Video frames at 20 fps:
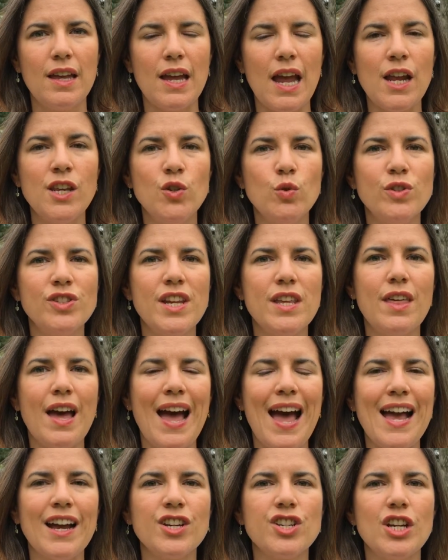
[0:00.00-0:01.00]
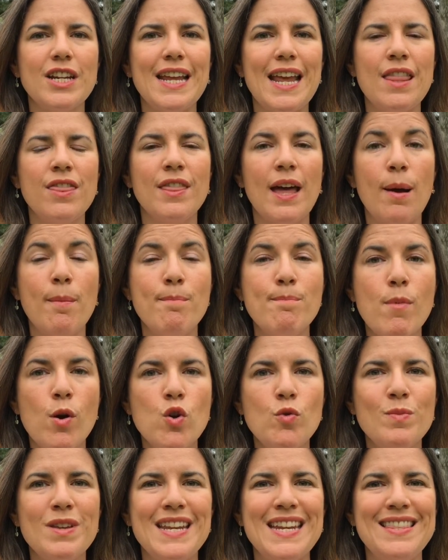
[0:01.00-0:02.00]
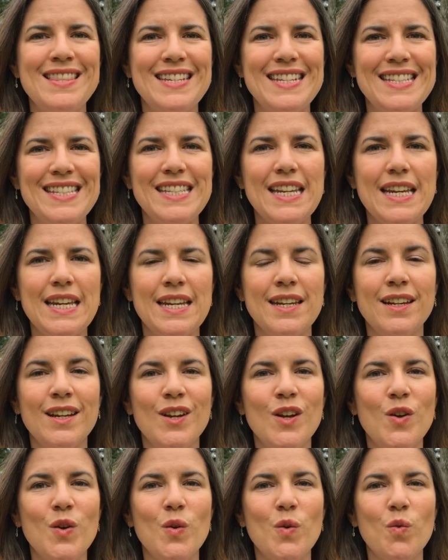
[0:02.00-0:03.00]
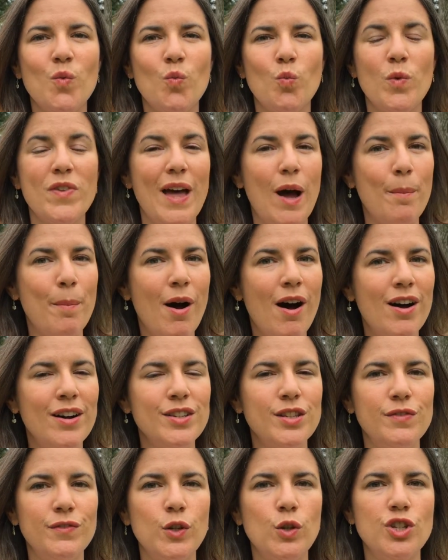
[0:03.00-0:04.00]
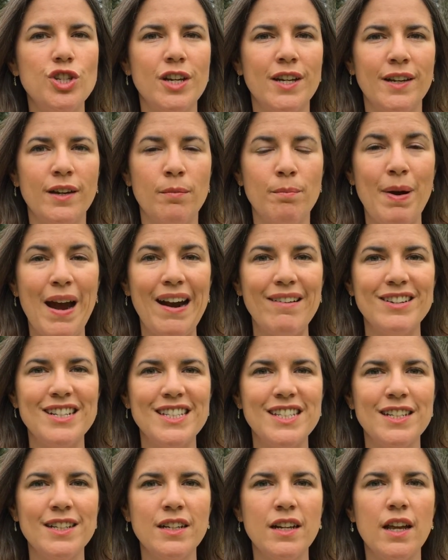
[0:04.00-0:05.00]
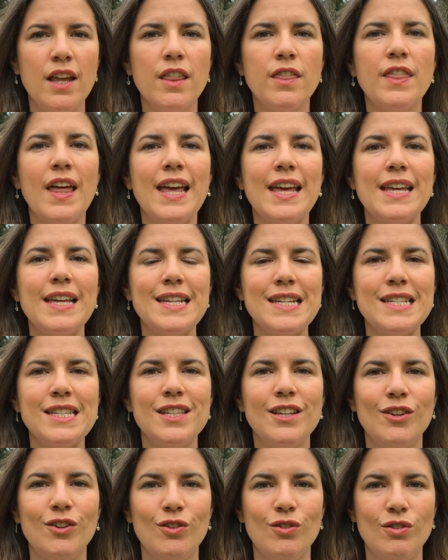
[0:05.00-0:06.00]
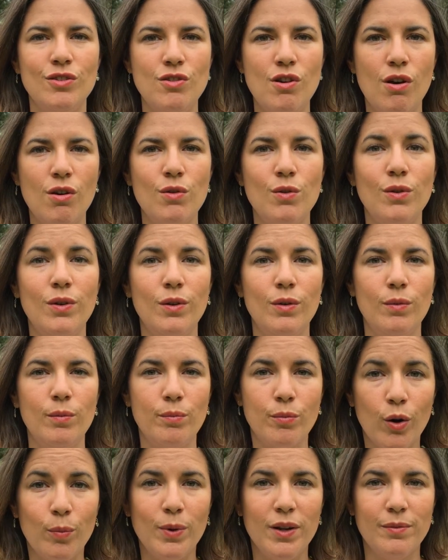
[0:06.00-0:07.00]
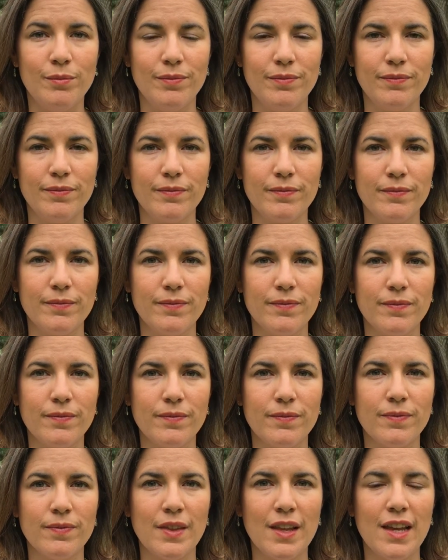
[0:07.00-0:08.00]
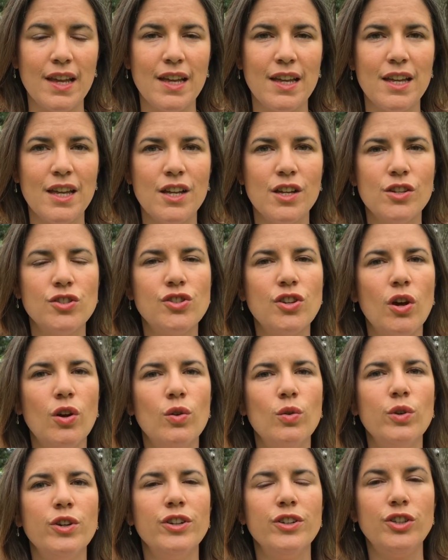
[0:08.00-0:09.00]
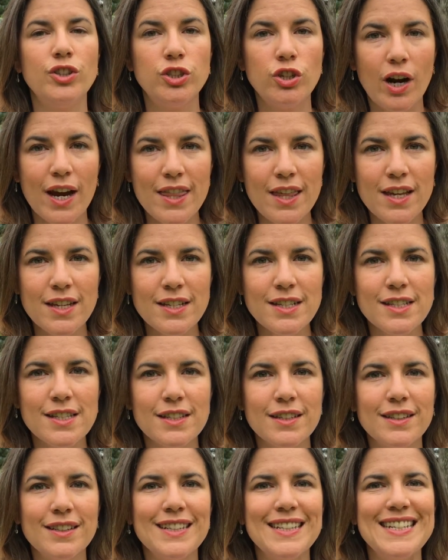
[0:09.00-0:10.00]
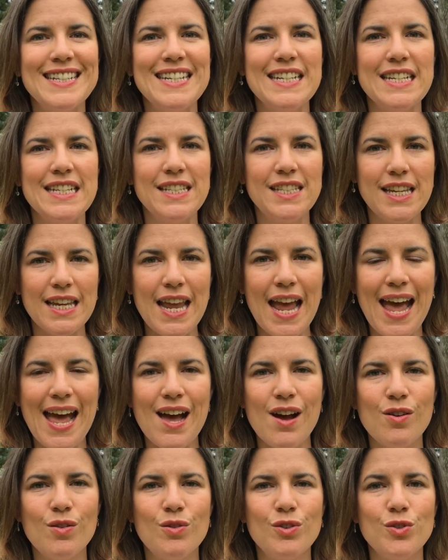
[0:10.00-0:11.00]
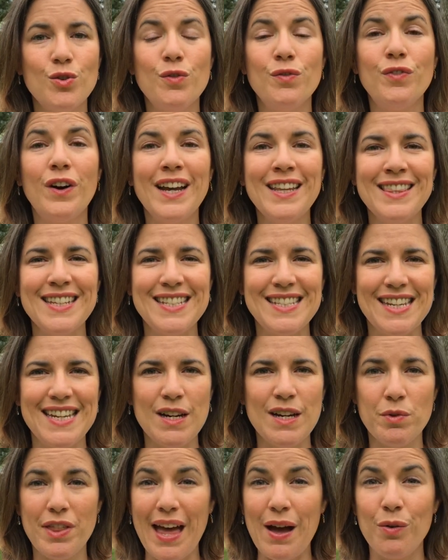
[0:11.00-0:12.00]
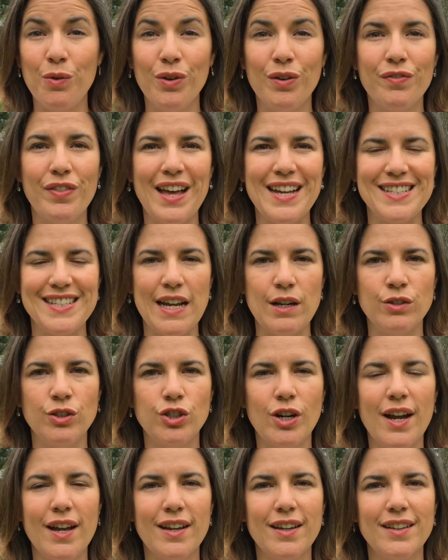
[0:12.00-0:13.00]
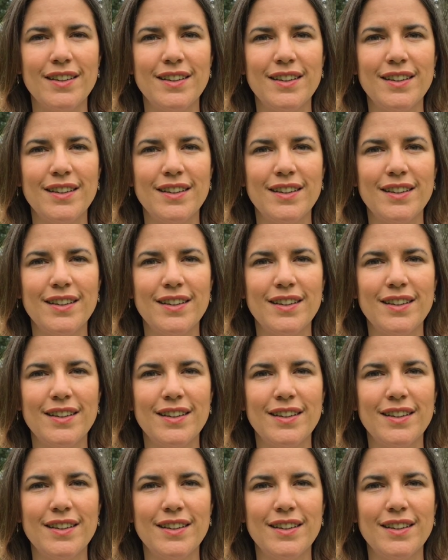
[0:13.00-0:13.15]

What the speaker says: And you'll see that actually in that moment in the scene, without past, future and comparison, there is no problem. So try this, see how you find the scene without all of that soundtrack.